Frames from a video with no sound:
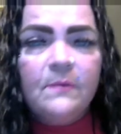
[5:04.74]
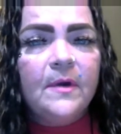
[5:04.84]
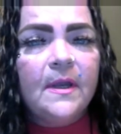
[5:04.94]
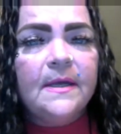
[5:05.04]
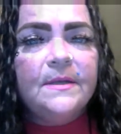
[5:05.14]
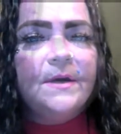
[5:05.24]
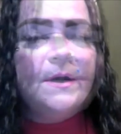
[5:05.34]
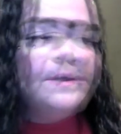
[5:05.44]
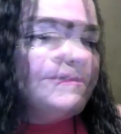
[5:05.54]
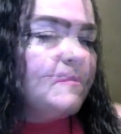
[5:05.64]
really
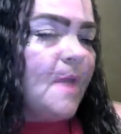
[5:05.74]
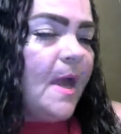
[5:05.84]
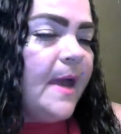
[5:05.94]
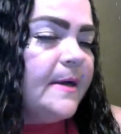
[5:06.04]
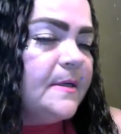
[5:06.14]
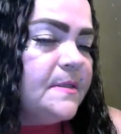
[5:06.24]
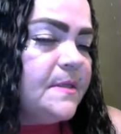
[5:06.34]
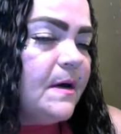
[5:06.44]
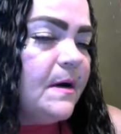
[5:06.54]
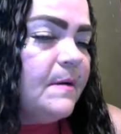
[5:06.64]
do. And
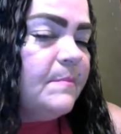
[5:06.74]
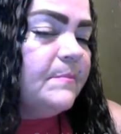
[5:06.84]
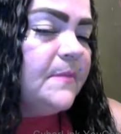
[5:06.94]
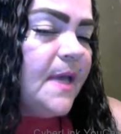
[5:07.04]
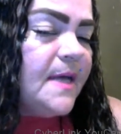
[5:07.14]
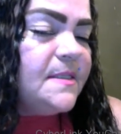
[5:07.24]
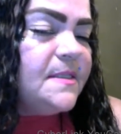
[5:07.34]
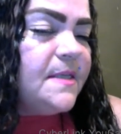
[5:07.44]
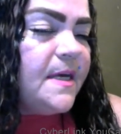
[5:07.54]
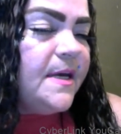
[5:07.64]
um, let's
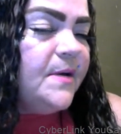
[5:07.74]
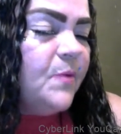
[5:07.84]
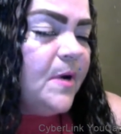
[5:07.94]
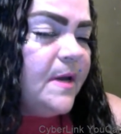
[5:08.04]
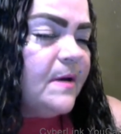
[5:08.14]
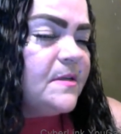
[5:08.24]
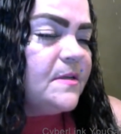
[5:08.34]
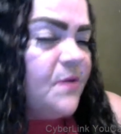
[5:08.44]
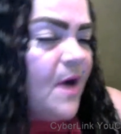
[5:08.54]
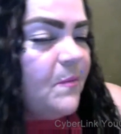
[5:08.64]
see, what else
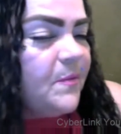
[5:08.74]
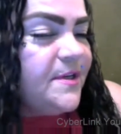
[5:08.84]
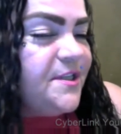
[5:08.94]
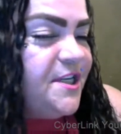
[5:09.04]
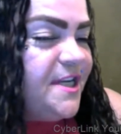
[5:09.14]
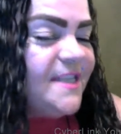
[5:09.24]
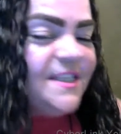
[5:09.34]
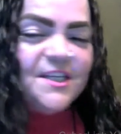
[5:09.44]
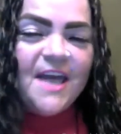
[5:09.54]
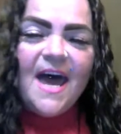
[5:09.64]
do I want to chit
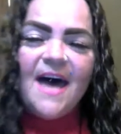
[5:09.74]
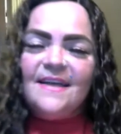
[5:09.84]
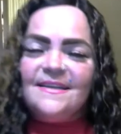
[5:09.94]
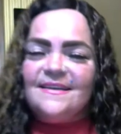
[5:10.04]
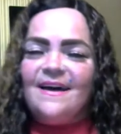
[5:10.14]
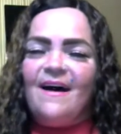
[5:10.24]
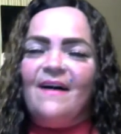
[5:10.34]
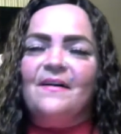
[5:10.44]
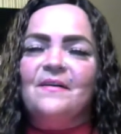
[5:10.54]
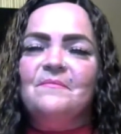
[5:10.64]
chat
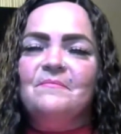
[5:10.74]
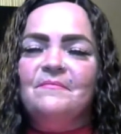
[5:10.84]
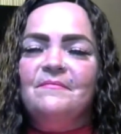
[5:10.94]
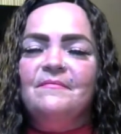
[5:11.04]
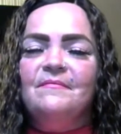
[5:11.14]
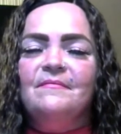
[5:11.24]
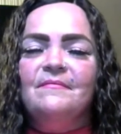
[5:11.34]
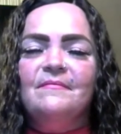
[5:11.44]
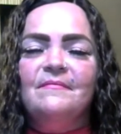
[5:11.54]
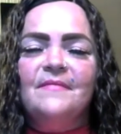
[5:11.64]
um,
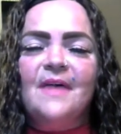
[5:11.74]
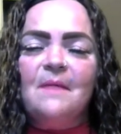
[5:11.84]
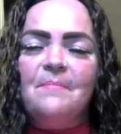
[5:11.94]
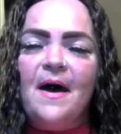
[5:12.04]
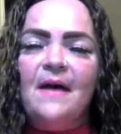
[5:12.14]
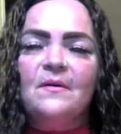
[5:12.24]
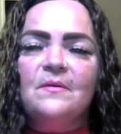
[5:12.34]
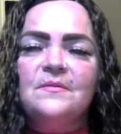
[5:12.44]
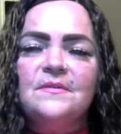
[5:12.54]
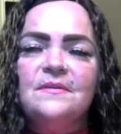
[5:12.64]

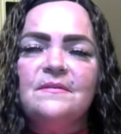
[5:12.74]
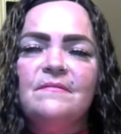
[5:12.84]
about?